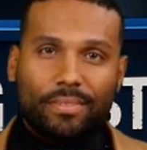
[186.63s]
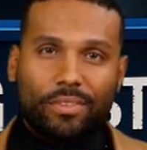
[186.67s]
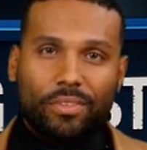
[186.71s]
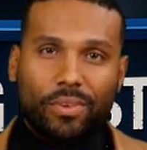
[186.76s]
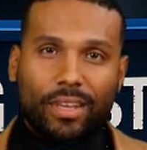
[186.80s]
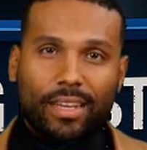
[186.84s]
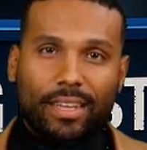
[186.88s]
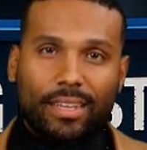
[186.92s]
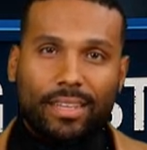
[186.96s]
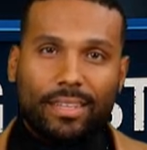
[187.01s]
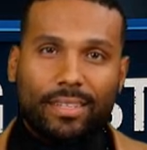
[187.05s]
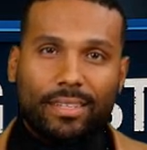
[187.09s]

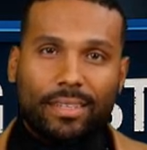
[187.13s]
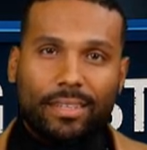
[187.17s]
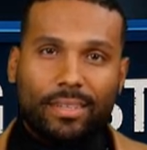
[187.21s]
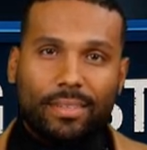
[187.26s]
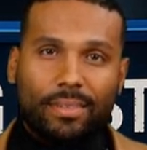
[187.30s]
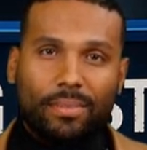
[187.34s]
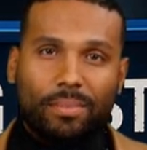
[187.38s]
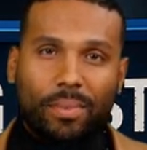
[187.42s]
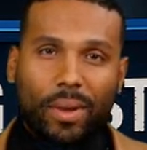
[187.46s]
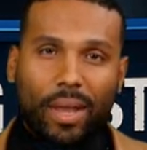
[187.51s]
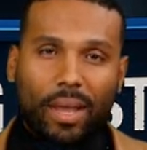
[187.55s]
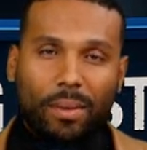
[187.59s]
3.
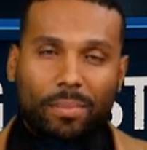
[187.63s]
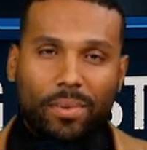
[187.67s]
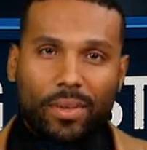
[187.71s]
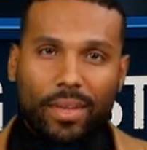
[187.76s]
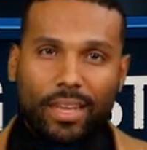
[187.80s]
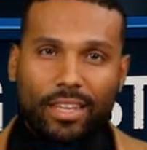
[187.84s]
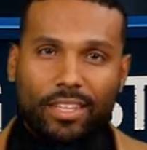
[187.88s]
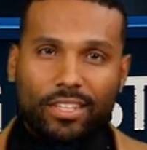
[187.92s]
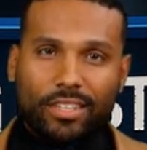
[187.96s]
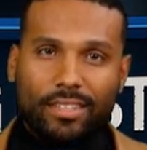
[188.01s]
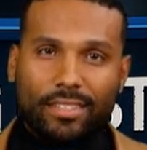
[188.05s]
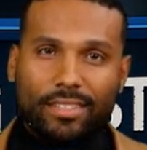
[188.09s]

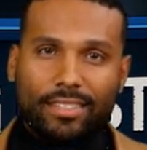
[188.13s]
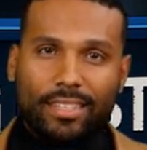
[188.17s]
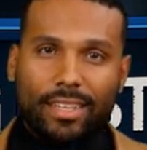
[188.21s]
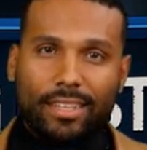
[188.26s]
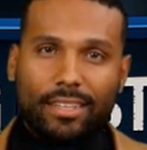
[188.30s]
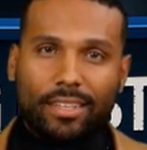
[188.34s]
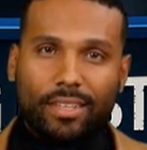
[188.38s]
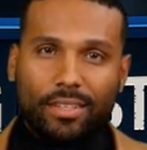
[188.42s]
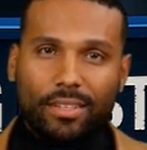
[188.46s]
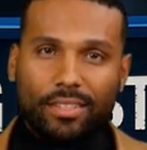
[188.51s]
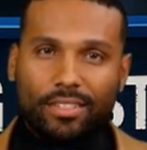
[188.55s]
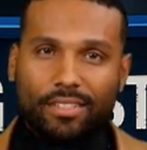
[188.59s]
Population
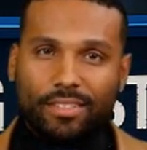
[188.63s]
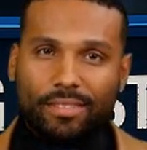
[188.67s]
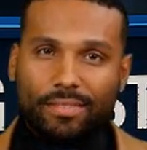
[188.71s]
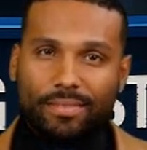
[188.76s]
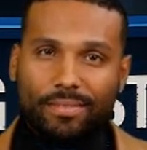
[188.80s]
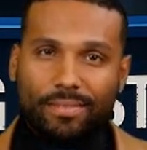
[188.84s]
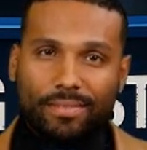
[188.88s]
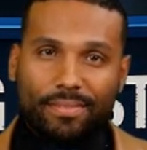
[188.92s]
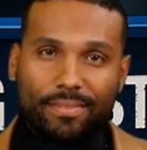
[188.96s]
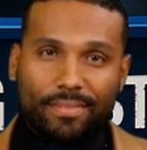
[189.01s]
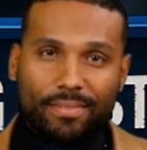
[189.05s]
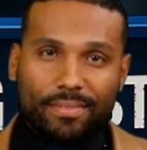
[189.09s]
centers.
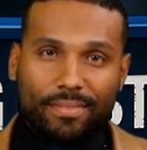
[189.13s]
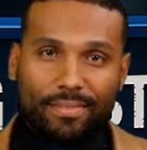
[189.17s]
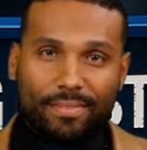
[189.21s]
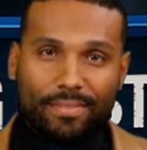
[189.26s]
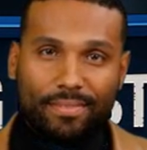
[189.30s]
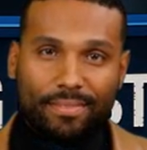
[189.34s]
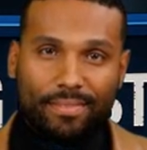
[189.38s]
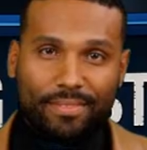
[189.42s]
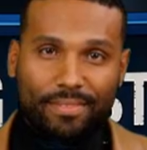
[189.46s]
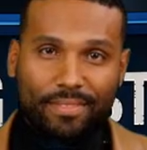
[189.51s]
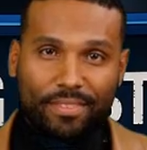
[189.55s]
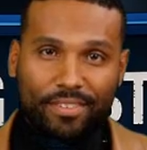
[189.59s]

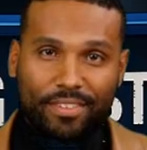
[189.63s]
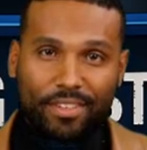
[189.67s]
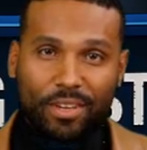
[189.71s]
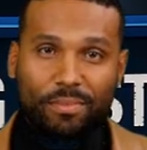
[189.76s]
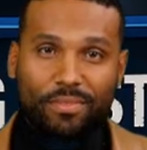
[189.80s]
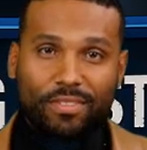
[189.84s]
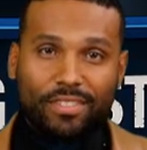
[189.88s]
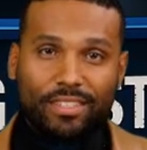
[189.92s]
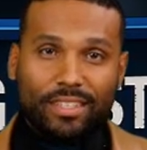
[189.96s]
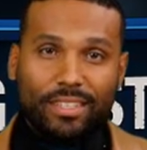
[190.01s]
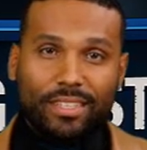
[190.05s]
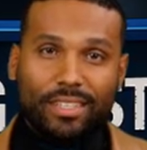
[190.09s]

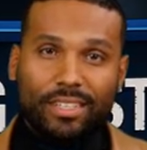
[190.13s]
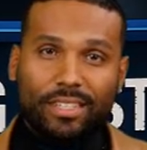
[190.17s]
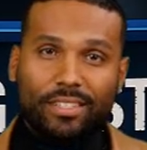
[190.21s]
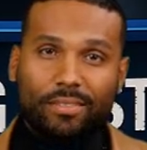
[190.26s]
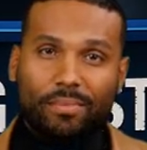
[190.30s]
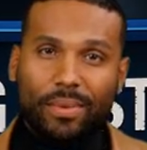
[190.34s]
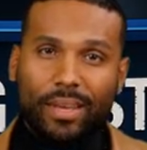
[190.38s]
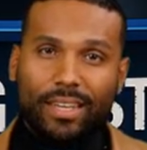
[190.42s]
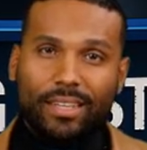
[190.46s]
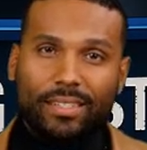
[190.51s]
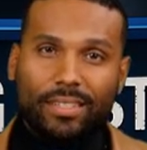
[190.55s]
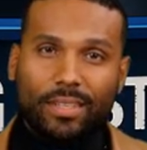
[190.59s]
Some
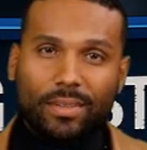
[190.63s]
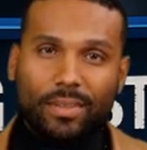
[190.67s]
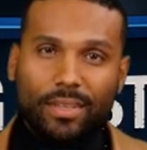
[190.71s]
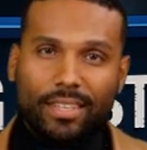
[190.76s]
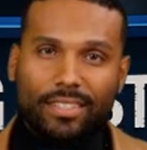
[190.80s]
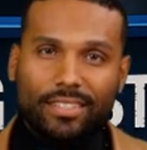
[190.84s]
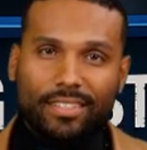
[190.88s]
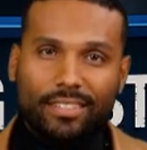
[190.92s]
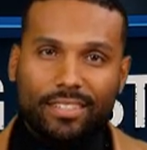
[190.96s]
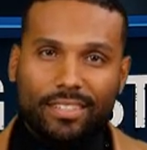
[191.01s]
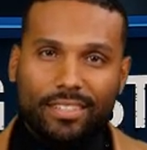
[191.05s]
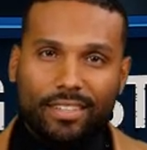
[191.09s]
cities make the
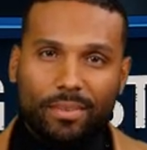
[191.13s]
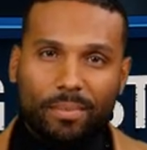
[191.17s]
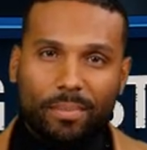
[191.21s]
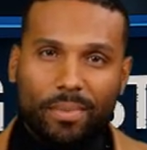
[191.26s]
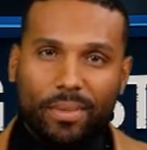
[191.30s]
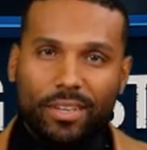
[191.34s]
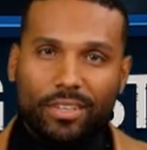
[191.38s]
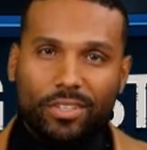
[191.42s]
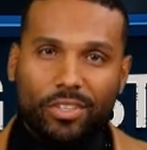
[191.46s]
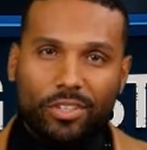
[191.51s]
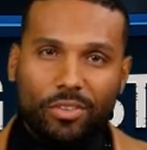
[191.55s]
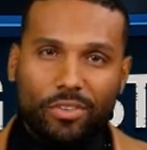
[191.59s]
list
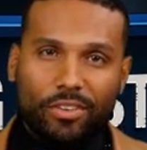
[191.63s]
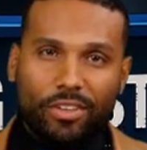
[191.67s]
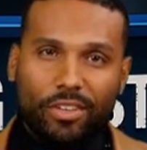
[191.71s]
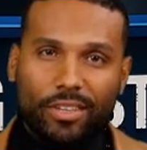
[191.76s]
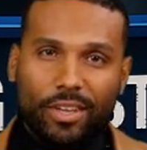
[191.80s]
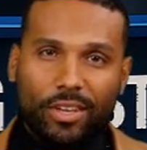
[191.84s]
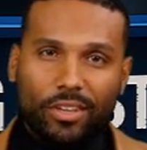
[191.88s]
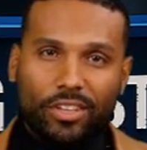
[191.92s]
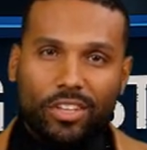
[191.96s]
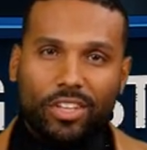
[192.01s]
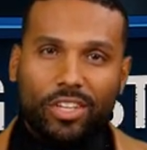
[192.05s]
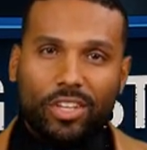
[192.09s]
simply due
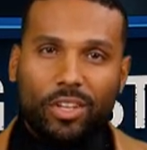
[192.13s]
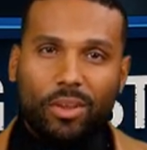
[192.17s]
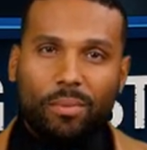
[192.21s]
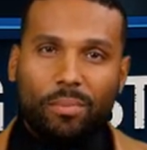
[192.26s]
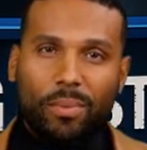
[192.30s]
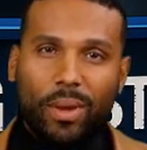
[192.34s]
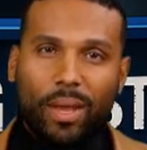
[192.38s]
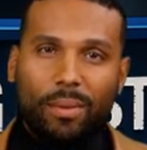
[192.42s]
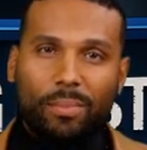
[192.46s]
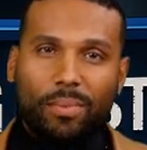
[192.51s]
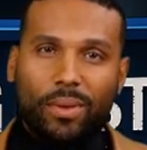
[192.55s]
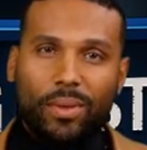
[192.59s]
to their sheer
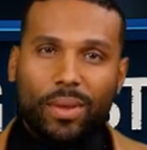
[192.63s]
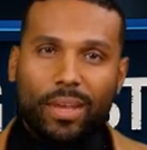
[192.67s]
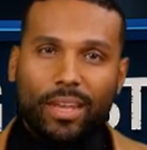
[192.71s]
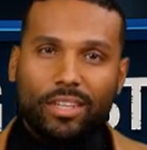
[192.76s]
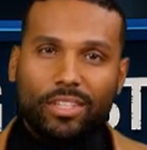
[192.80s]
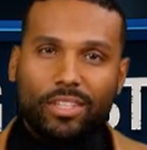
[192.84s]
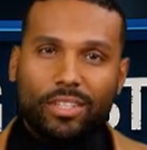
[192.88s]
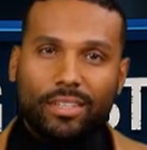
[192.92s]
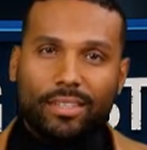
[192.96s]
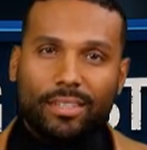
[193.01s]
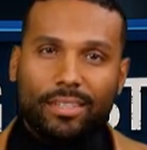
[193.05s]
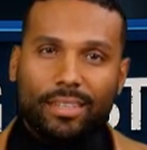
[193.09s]

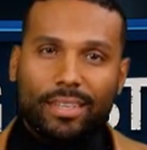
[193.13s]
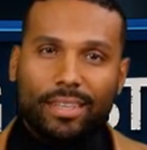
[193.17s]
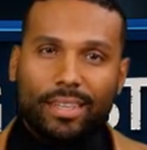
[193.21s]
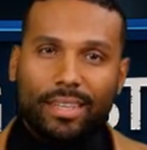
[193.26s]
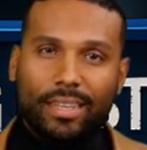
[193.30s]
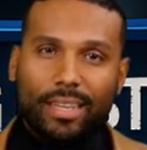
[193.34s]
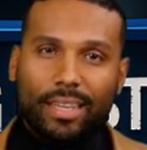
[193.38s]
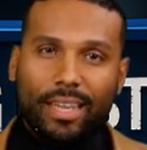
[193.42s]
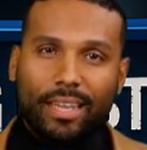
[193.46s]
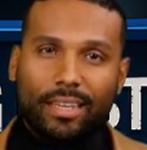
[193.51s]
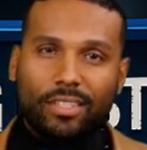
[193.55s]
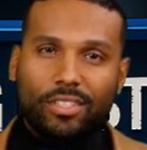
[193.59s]
population,
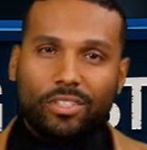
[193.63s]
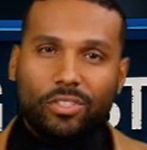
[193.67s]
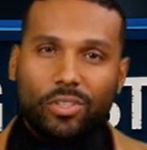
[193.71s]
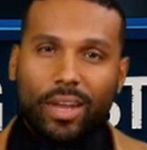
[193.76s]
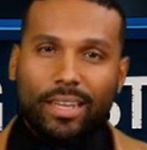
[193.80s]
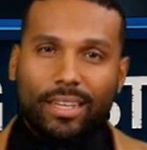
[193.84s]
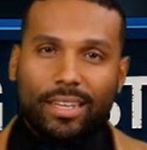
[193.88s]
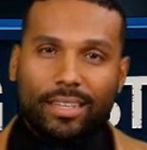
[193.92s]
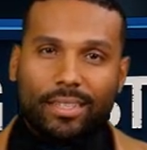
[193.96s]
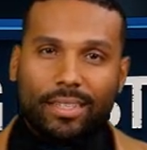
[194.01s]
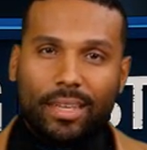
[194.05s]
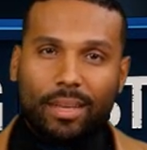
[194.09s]
as
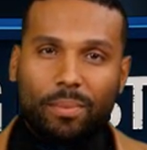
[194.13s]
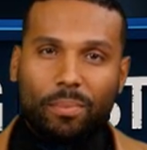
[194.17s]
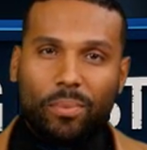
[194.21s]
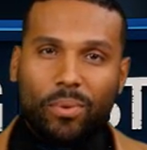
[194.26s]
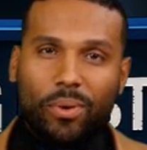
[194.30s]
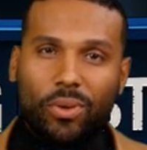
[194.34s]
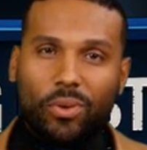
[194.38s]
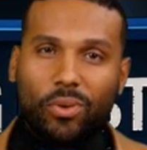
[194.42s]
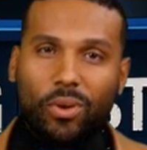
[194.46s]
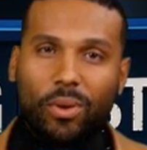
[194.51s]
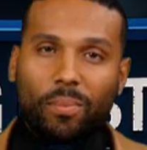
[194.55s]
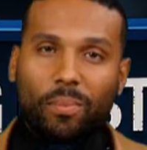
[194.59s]
striking them
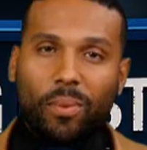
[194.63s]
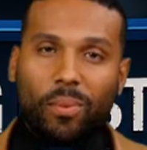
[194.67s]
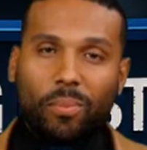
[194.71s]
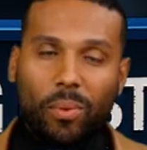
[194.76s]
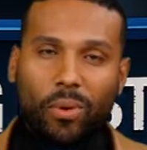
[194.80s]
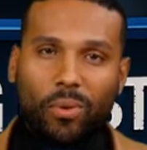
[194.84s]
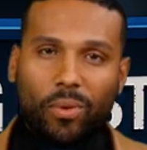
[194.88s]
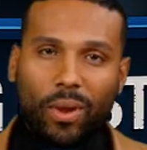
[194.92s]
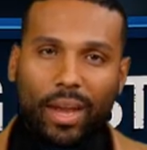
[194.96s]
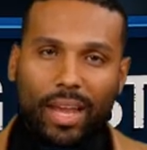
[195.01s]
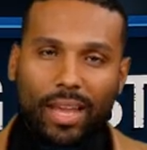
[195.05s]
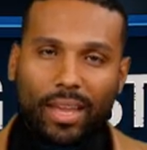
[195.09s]
would cripple
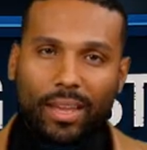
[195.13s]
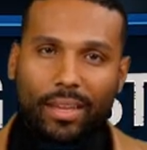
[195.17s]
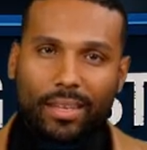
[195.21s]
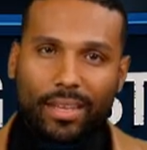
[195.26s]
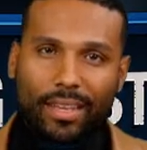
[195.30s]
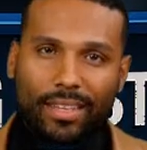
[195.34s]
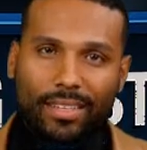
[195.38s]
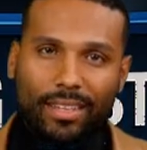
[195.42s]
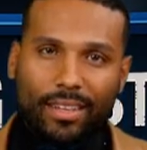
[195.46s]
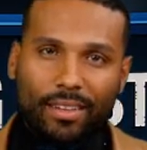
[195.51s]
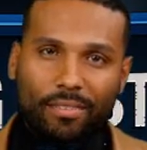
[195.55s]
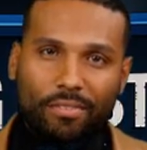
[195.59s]
morale
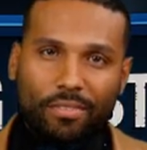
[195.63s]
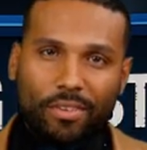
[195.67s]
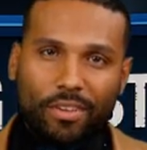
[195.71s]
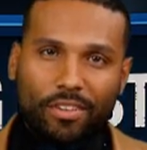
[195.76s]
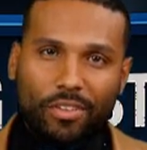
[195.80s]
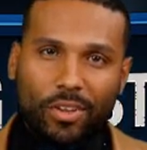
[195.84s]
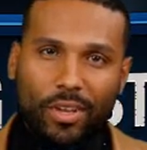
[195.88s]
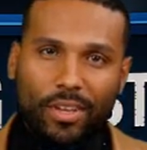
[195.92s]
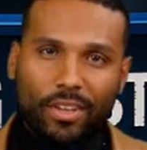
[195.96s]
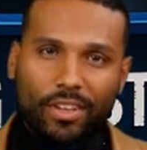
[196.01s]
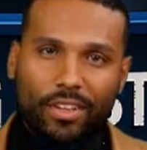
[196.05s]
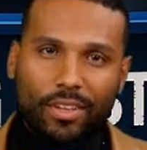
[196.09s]
and
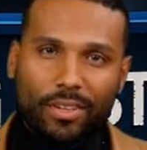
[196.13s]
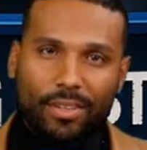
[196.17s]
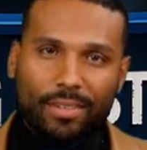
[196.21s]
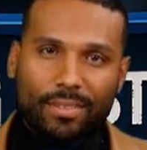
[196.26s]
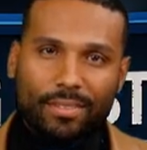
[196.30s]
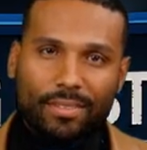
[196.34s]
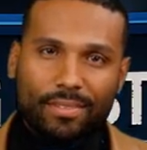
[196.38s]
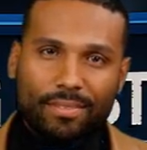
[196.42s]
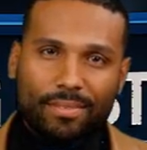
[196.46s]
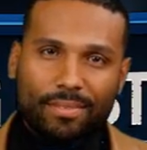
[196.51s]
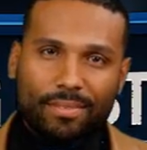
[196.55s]
infrastructure.